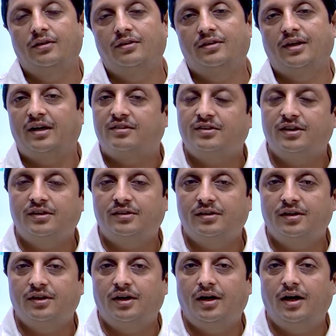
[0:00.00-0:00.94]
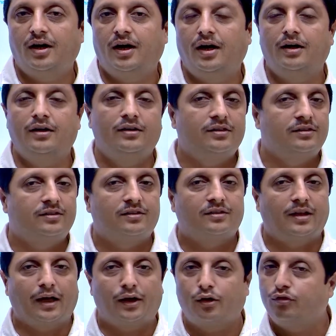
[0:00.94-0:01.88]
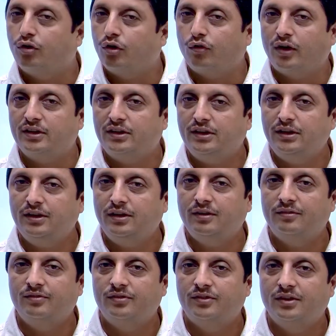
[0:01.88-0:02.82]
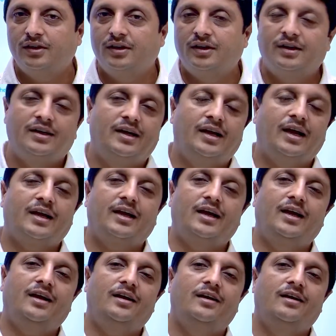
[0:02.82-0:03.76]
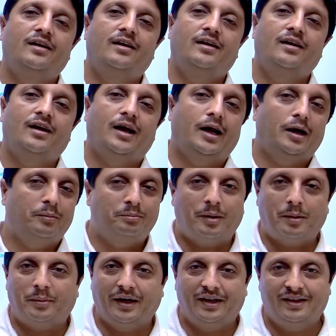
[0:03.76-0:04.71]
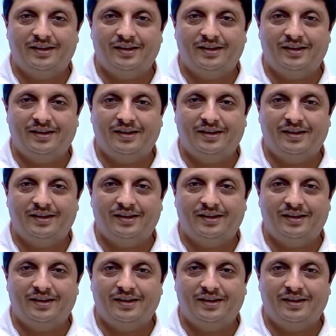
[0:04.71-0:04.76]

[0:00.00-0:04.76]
That's it, and thank you for watching. Take care and bye bye.